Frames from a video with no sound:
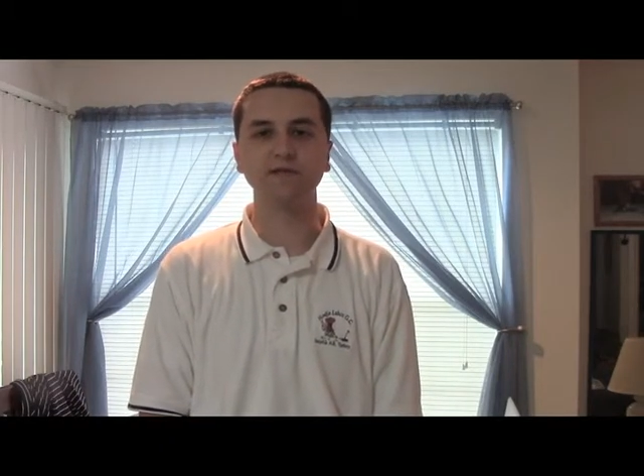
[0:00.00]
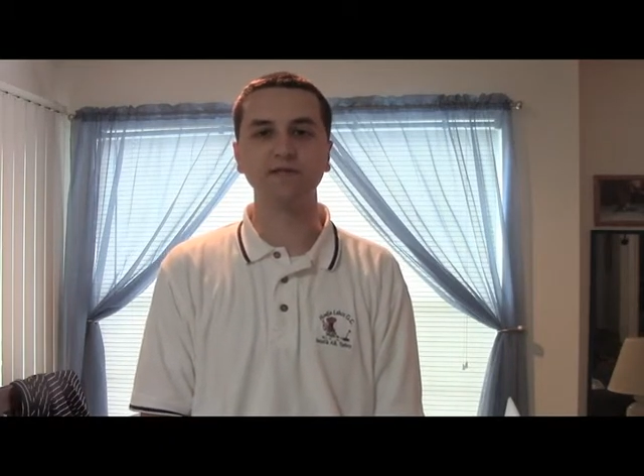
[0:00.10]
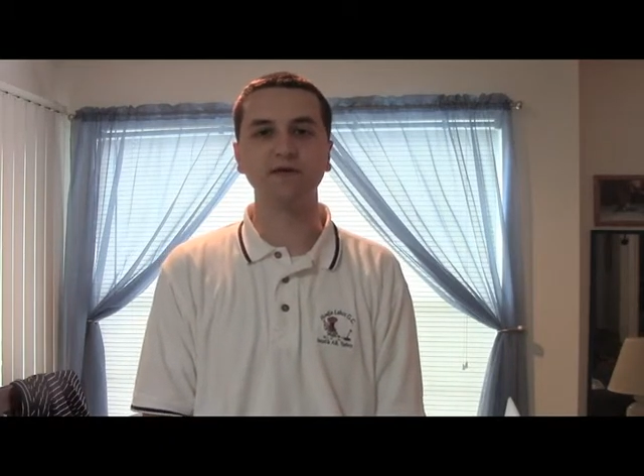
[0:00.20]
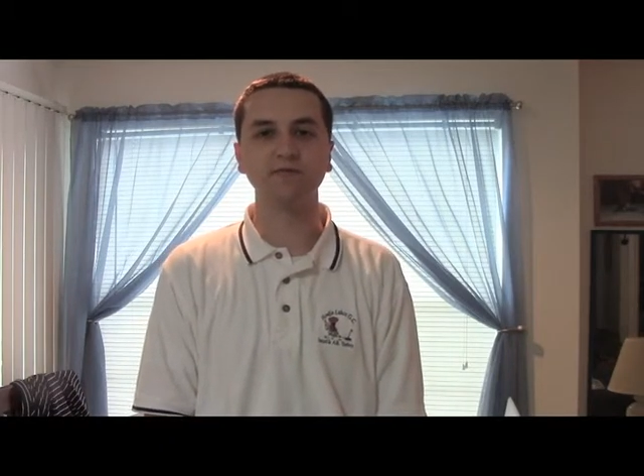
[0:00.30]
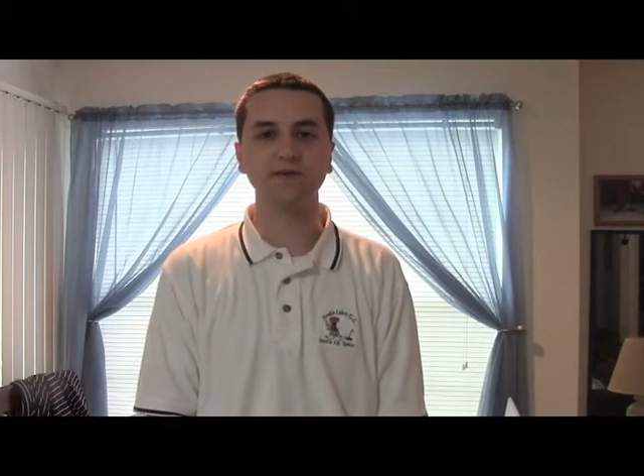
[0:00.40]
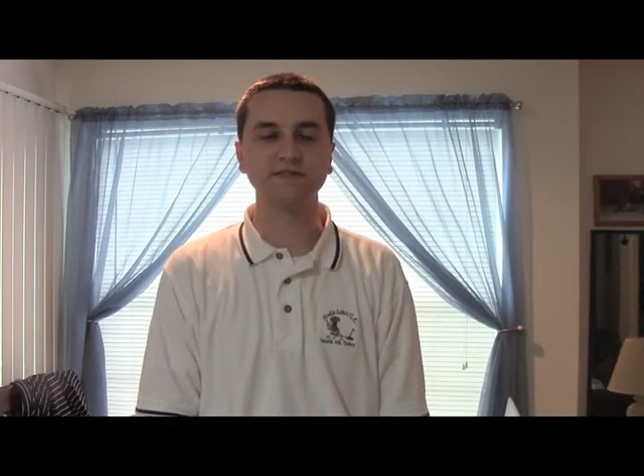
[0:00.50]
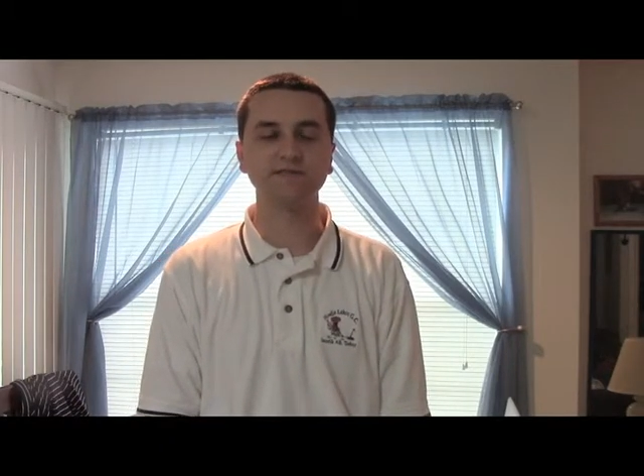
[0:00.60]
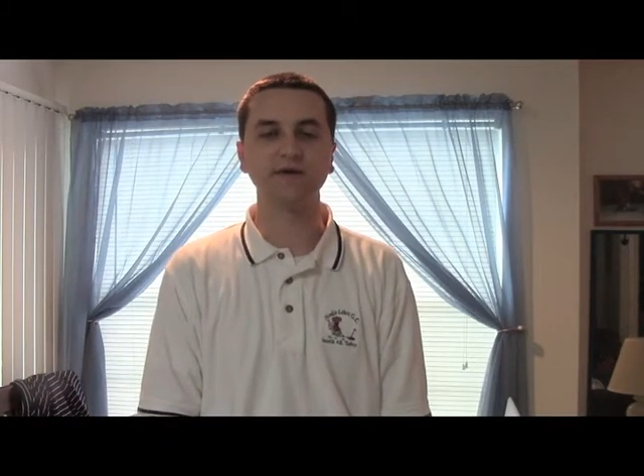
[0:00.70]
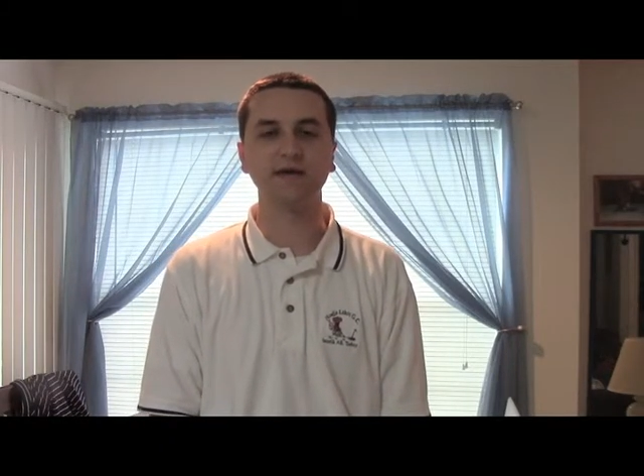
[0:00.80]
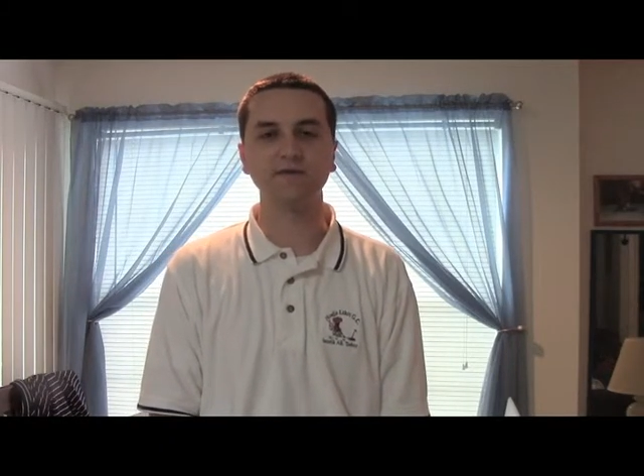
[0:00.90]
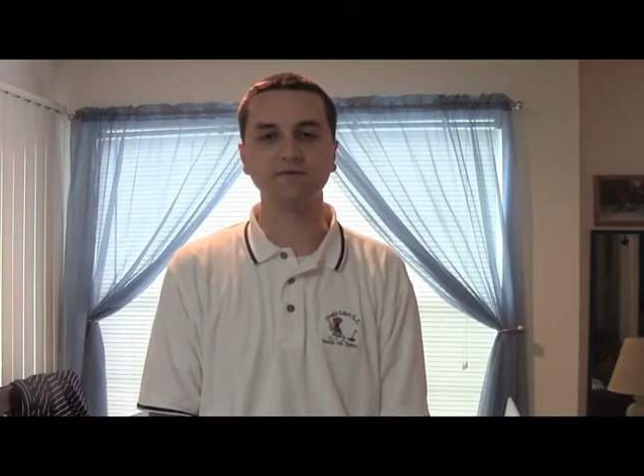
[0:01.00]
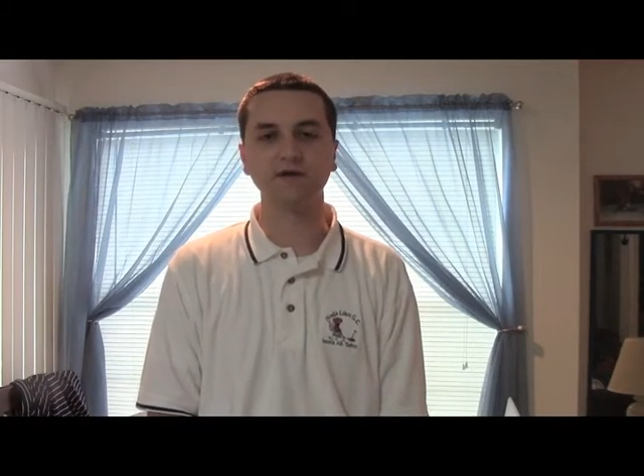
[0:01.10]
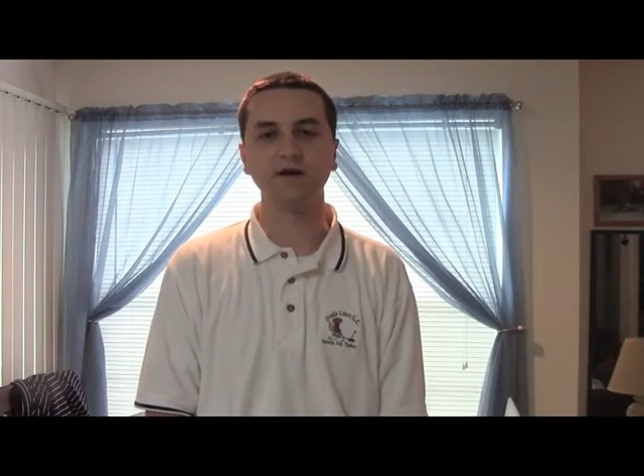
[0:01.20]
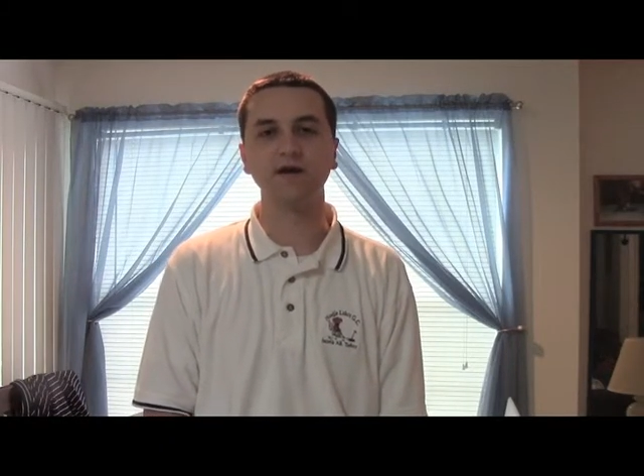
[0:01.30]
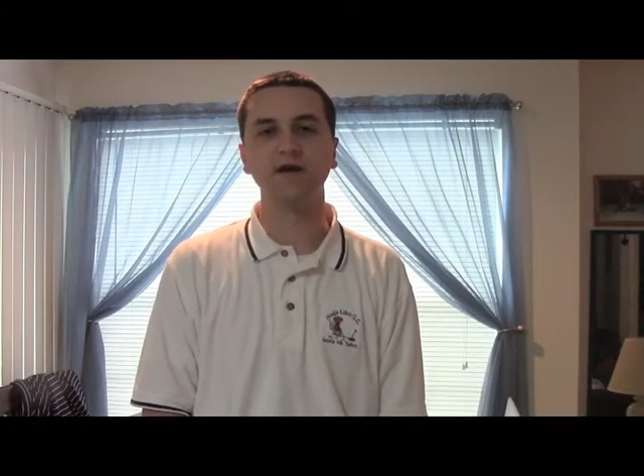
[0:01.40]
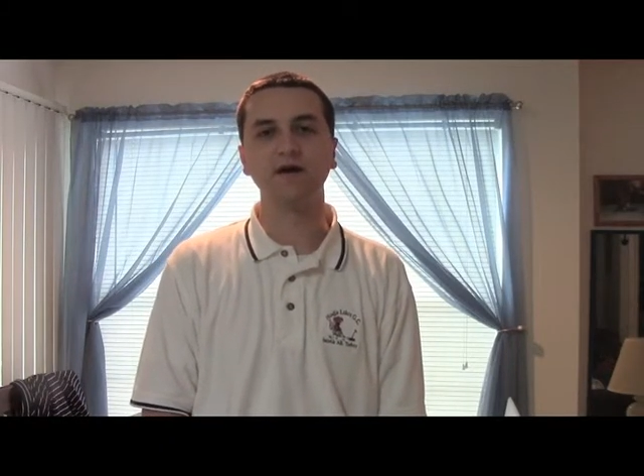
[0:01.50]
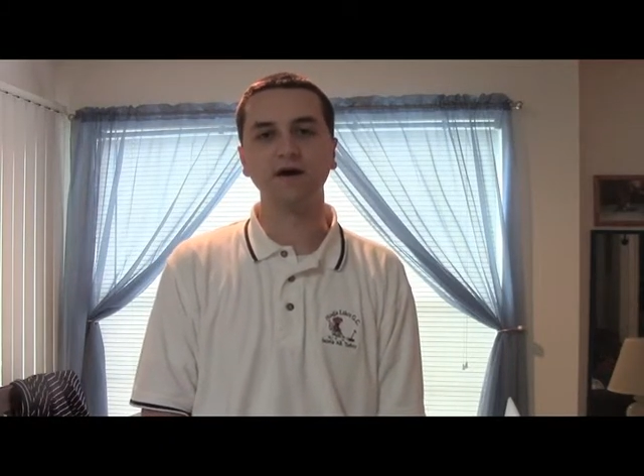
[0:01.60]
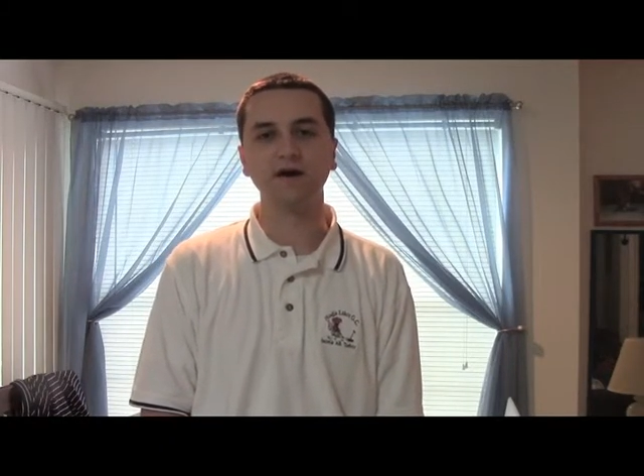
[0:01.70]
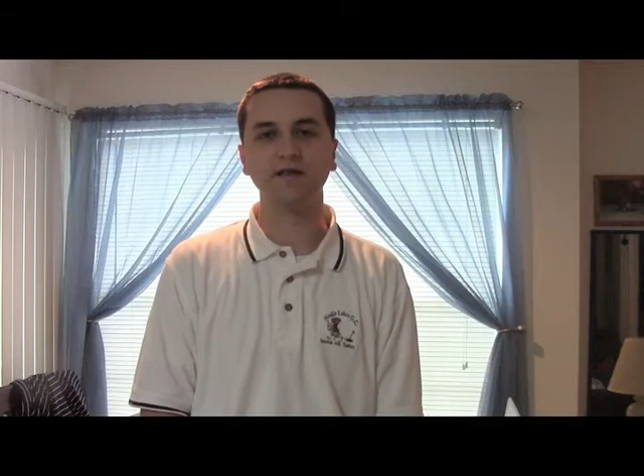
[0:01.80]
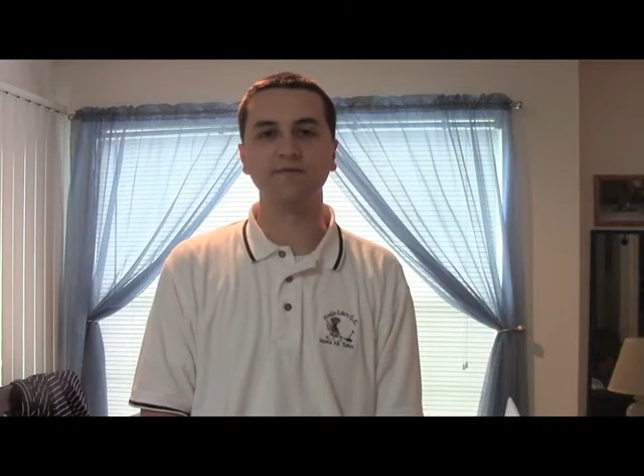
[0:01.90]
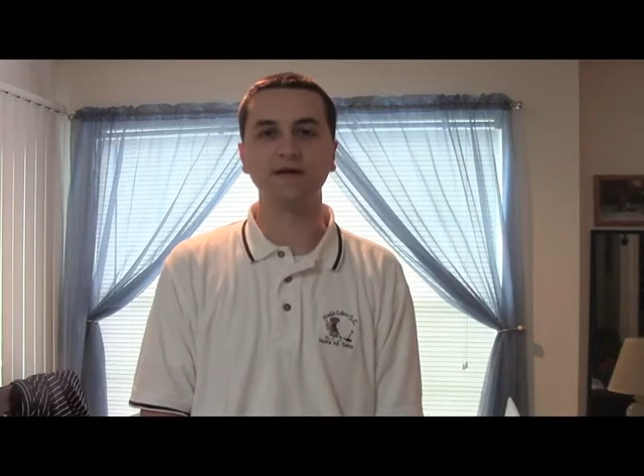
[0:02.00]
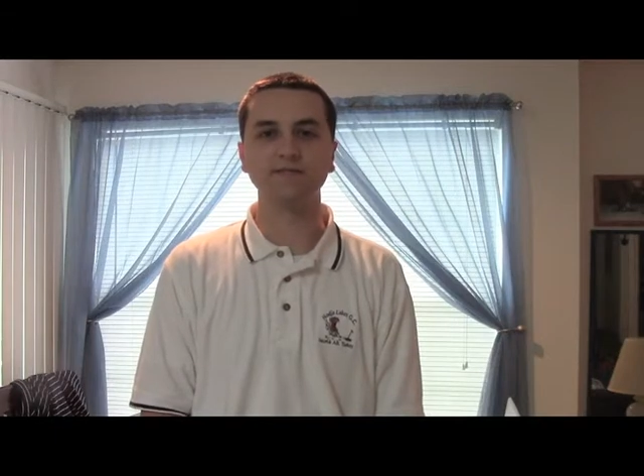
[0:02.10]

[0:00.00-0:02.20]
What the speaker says: I mean, there have been some games where they've